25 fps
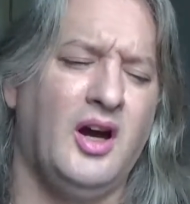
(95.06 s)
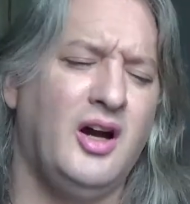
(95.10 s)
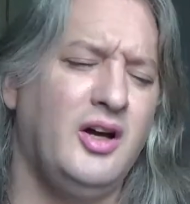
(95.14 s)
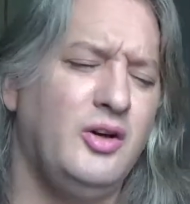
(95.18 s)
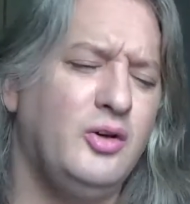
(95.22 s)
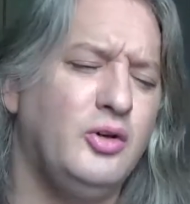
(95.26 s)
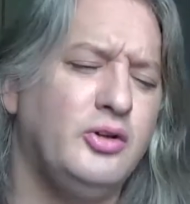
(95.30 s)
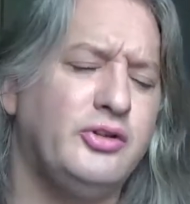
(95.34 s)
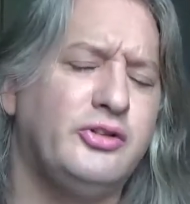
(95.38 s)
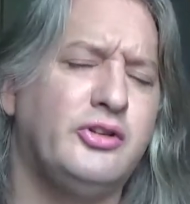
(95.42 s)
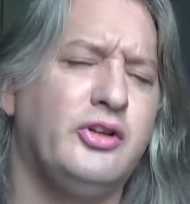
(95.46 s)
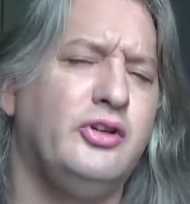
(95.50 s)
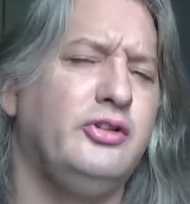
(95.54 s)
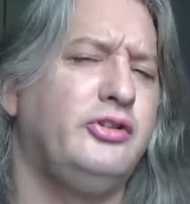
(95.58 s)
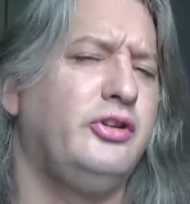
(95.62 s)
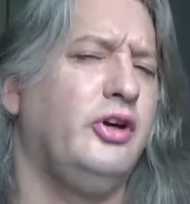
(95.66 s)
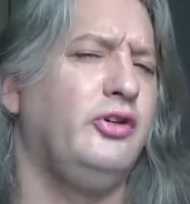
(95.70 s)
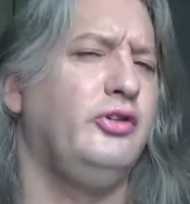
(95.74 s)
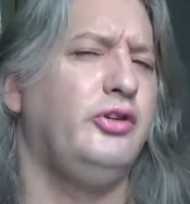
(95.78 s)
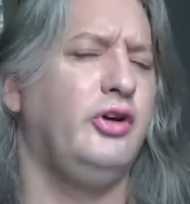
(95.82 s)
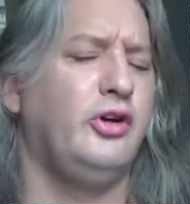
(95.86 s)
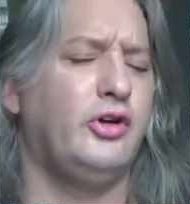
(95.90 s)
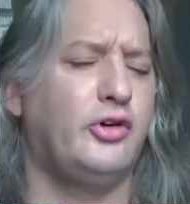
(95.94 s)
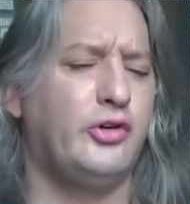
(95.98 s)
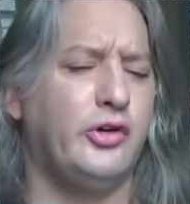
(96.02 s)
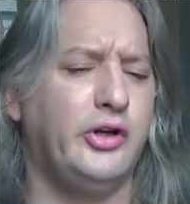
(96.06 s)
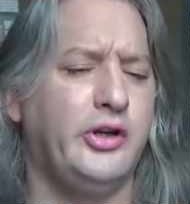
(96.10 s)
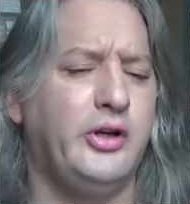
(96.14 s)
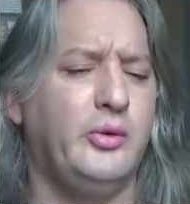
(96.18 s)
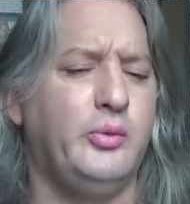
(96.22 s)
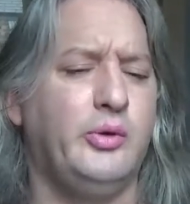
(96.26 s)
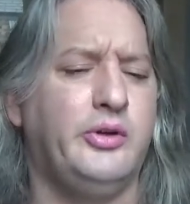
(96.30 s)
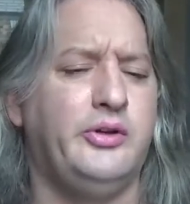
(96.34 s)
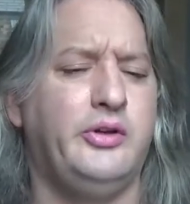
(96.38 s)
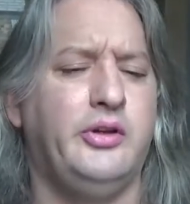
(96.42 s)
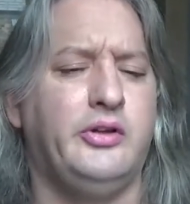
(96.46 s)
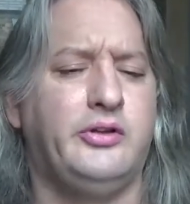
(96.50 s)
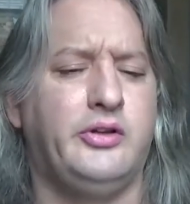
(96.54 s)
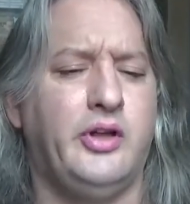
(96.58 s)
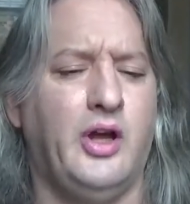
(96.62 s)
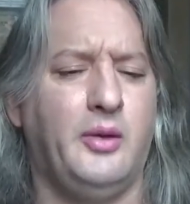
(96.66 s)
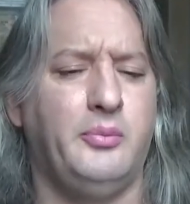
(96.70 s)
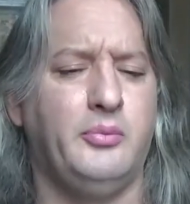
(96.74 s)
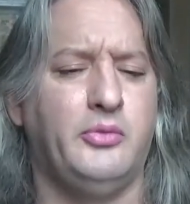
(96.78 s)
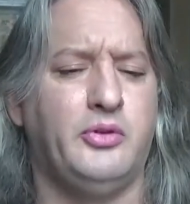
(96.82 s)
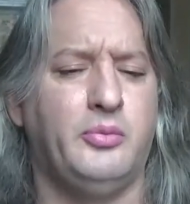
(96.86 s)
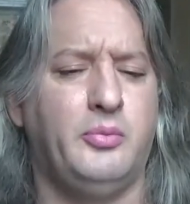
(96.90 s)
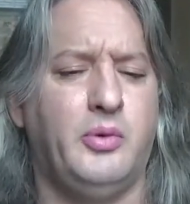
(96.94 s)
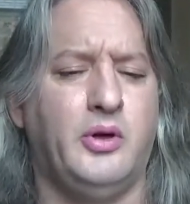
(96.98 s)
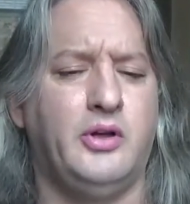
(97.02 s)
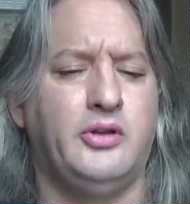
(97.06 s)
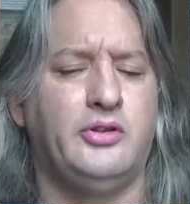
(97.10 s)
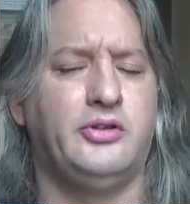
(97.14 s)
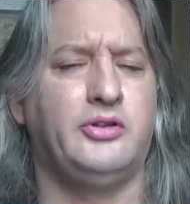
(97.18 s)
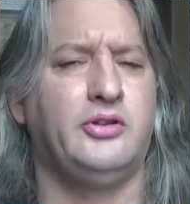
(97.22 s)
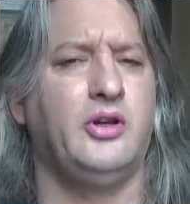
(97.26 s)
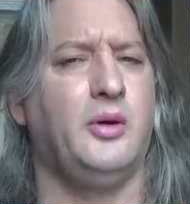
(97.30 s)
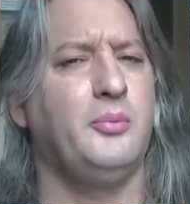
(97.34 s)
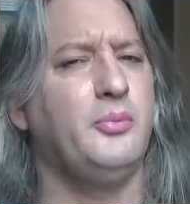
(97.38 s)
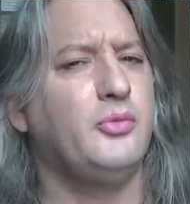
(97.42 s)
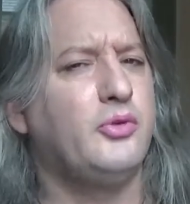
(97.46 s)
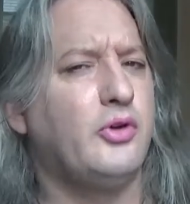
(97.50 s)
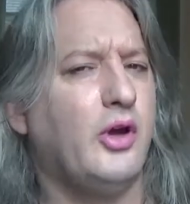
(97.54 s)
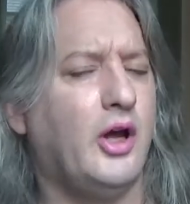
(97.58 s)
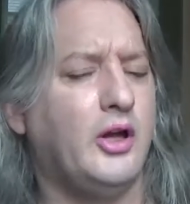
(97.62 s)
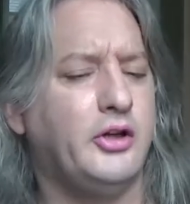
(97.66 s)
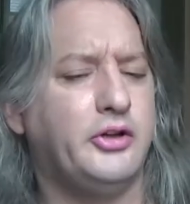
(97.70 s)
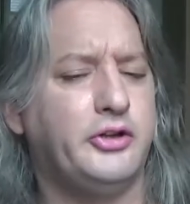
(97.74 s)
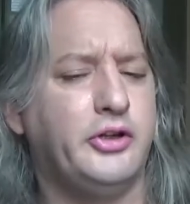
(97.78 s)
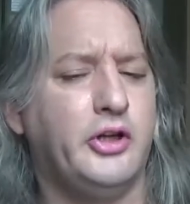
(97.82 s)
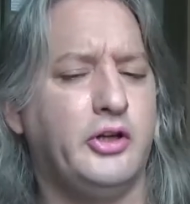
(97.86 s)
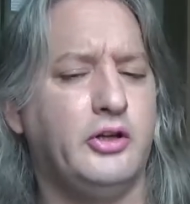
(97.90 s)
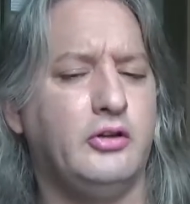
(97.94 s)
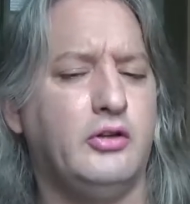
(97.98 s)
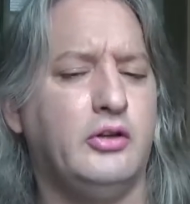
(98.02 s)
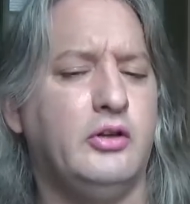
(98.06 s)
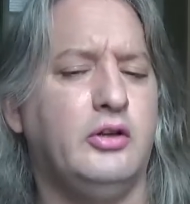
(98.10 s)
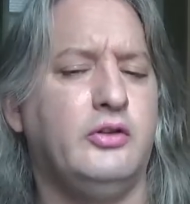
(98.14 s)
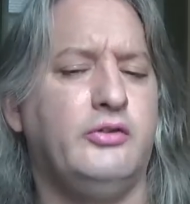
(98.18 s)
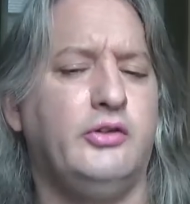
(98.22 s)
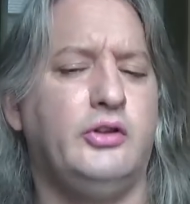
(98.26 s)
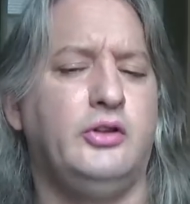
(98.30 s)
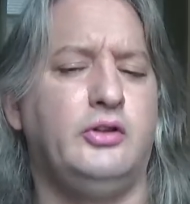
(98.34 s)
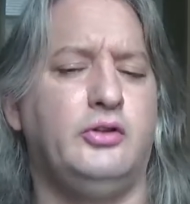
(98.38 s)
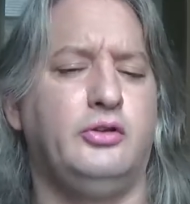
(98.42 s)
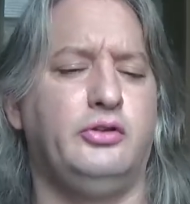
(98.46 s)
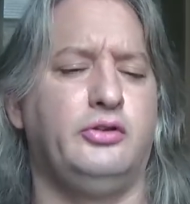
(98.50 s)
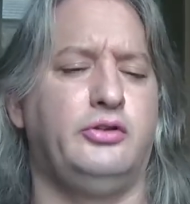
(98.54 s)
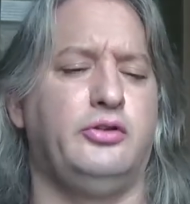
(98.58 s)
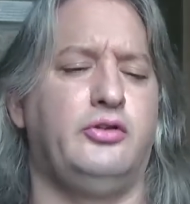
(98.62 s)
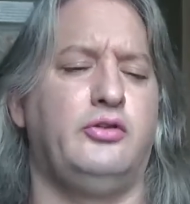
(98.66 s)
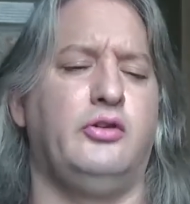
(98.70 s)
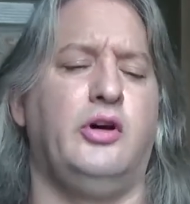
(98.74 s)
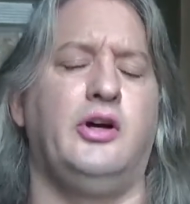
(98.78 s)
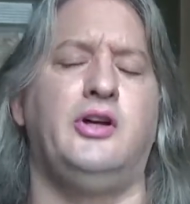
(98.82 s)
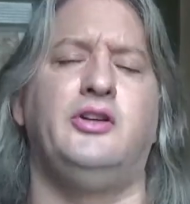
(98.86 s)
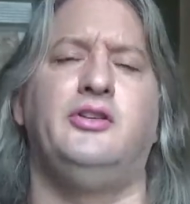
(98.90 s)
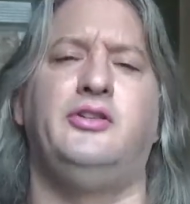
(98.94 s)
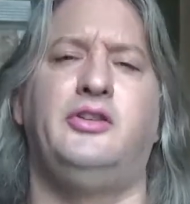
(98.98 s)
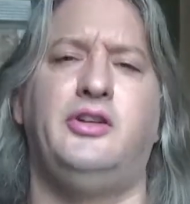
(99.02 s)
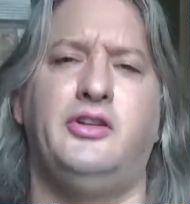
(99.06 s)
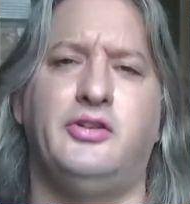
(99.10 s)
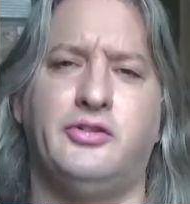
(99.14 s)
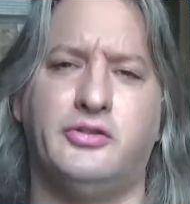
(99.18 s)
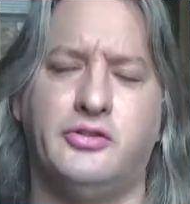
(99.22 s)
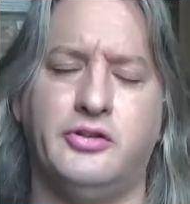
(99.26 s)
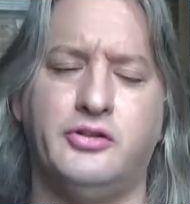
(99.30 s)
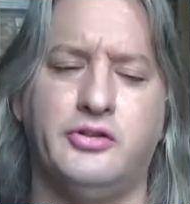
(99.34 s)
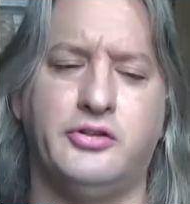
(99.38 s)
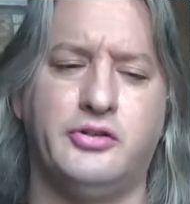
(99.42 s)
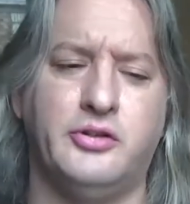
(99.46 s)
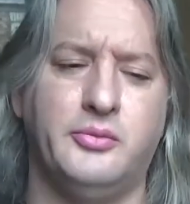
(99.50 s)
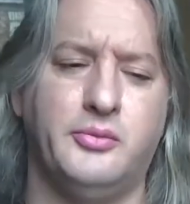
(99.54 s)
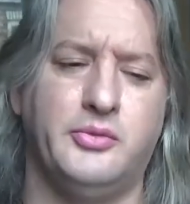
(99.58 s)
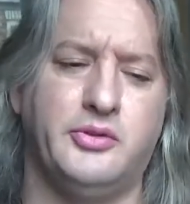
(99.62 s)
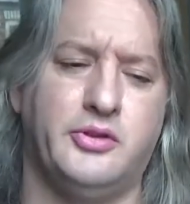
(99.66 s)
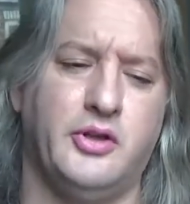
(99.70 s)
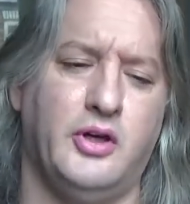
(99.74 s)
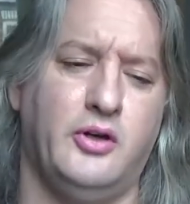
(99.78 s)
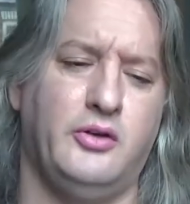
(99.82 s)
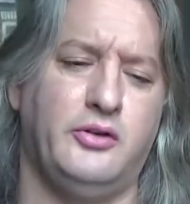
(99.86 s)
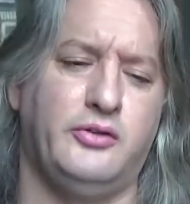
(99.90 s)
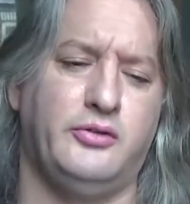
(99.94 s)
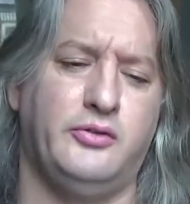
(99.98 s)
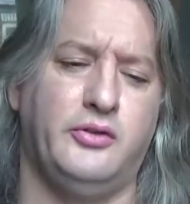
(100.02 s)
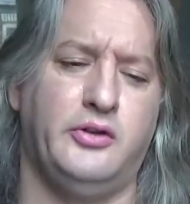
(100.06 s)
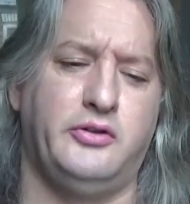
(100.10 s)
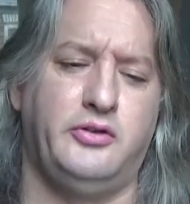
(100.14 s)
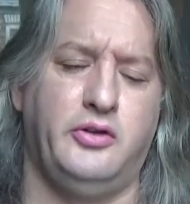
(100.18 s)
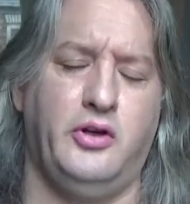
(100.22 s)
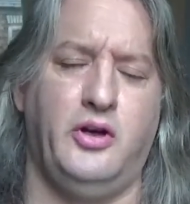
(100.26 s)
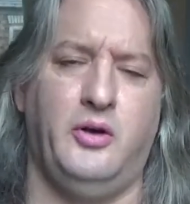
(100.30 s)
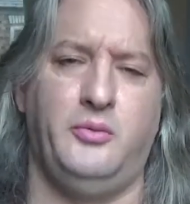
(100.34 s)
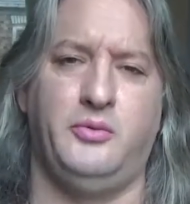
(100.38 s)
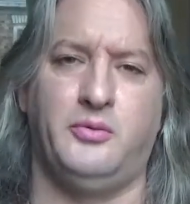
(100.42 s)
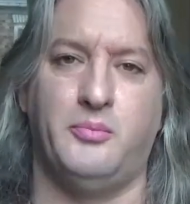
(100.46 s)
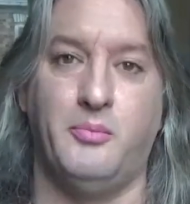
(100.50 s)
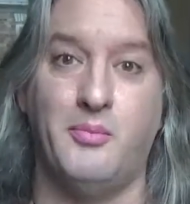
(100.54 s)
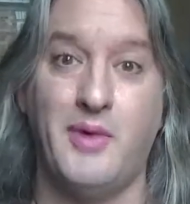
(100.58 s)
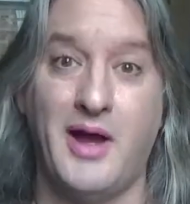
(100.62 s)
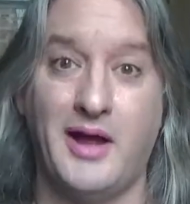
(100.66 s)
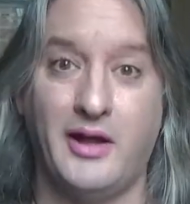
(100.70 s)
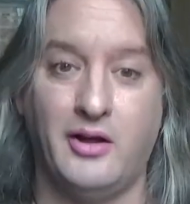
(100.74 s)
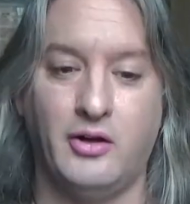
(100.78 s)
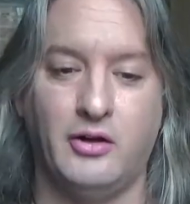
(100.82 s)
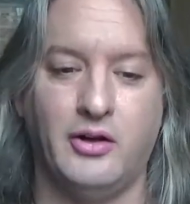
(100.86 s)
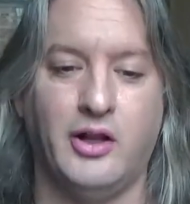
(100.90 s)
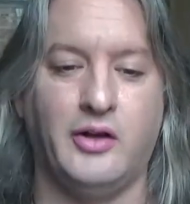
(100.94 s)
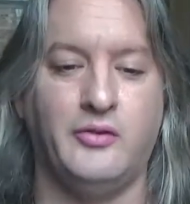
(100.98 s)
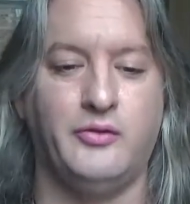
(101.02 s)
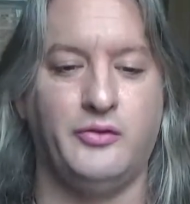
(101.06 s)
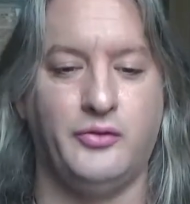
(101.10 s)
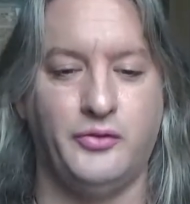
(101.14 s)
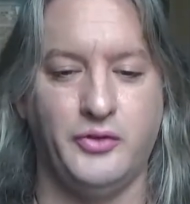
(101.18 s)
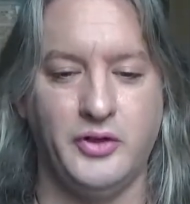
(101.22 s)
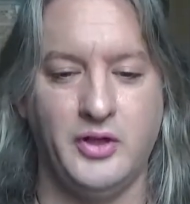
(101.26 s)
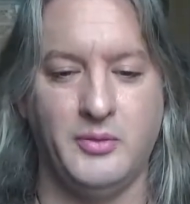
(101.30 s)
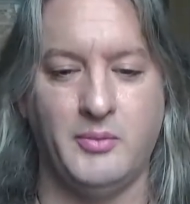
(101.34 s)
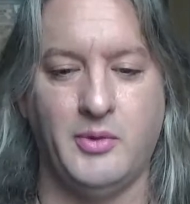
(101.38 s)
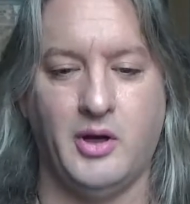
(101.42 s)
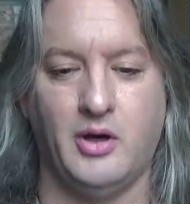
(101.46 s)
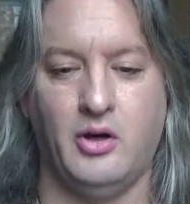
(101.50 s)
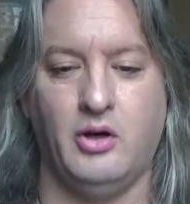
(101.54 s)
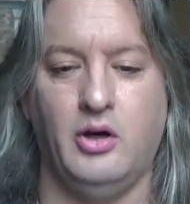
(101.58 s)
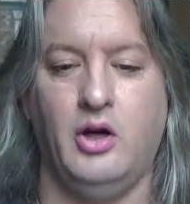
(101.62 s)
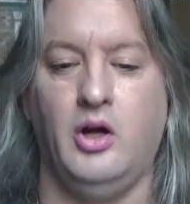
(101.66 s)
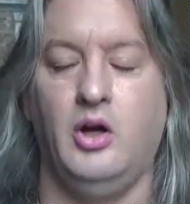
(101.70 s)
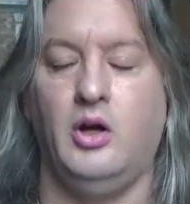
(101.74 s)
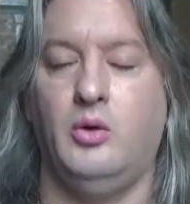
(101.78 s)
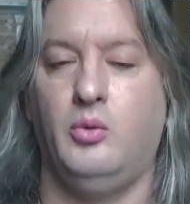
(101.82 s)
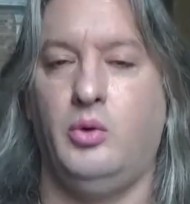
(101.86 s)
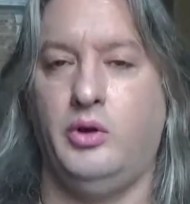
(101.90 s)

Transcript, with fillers: I also don't agree with the attempts by some transgender individuals to try and distance themselves from the terms male and female